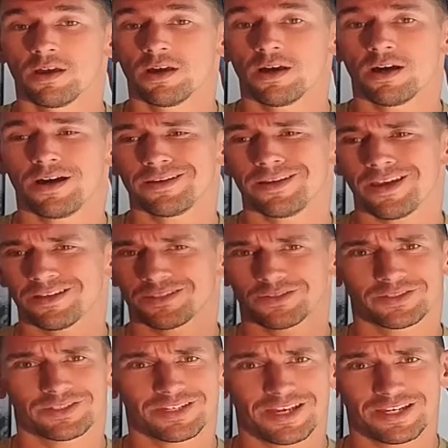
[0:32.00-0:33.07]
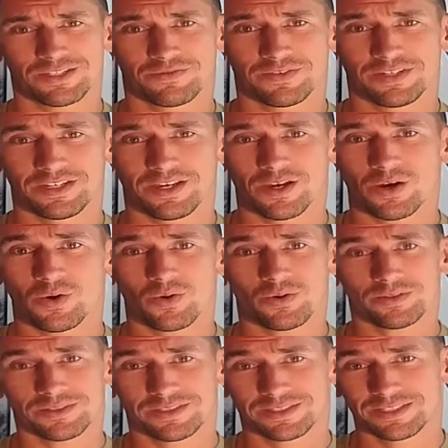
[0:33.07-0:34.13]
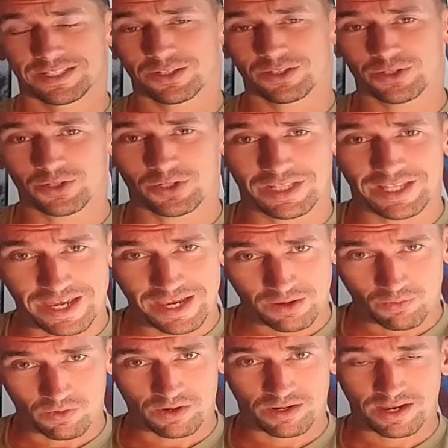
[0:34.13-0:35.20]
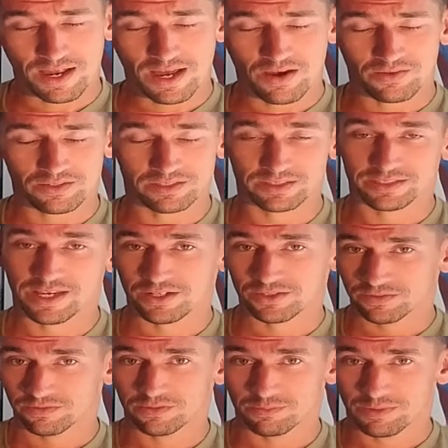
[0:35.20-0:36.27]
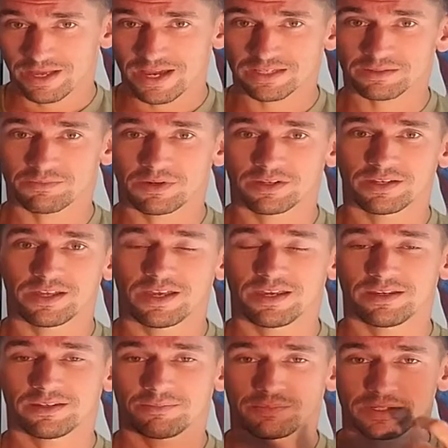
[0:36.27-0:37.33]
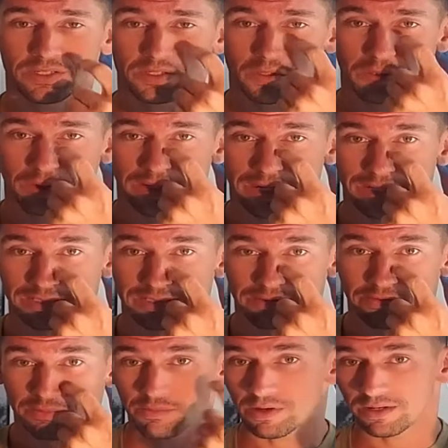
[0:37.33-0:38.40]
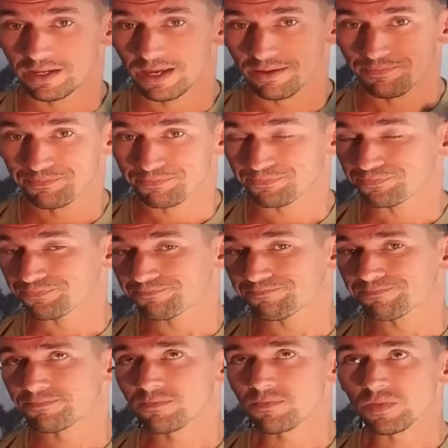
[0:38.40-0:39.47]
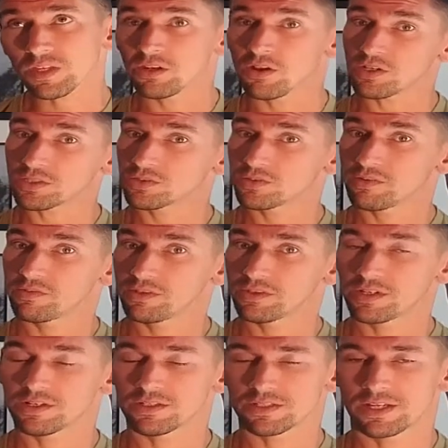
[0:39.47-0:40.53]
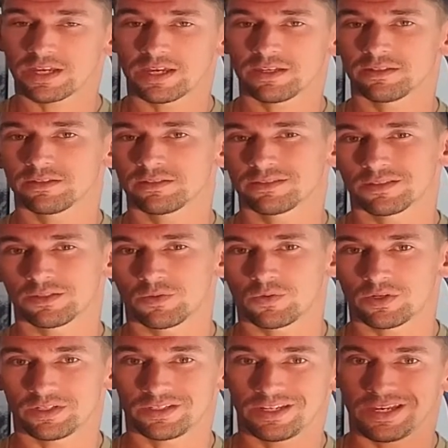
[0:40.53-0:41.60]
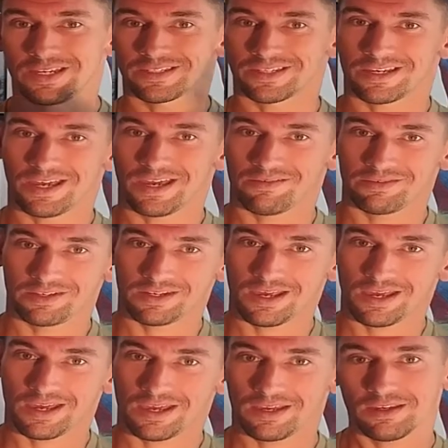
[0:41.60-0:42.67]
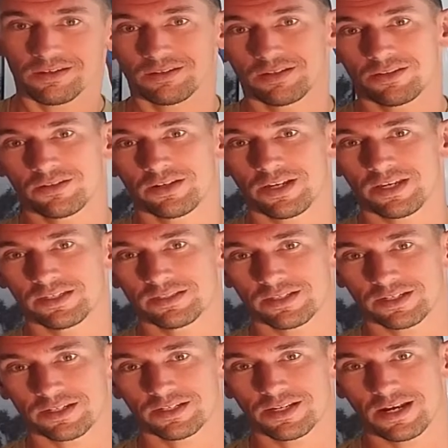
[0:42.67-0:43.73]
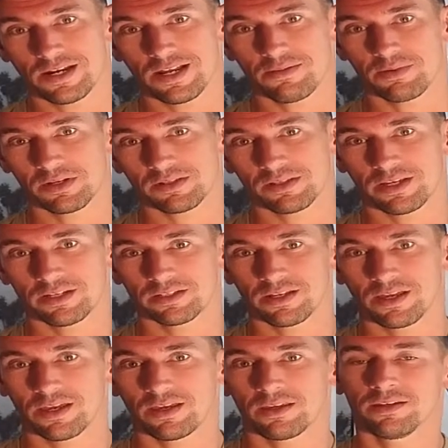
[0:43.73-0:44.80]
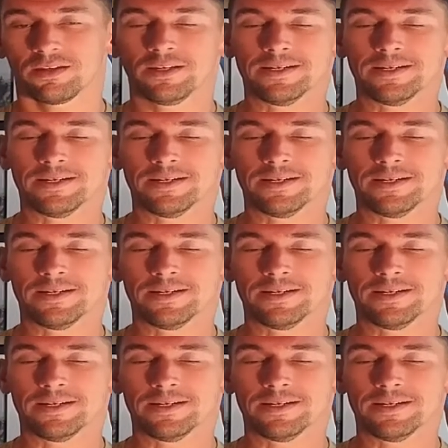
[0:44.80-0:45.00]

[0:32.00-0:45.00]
So today's video, did a little leg workout. This is actually from last Monday. Been doing legs every Monday and also every Thursday. So one day is a heavy day, another day is like a dynamic leg day,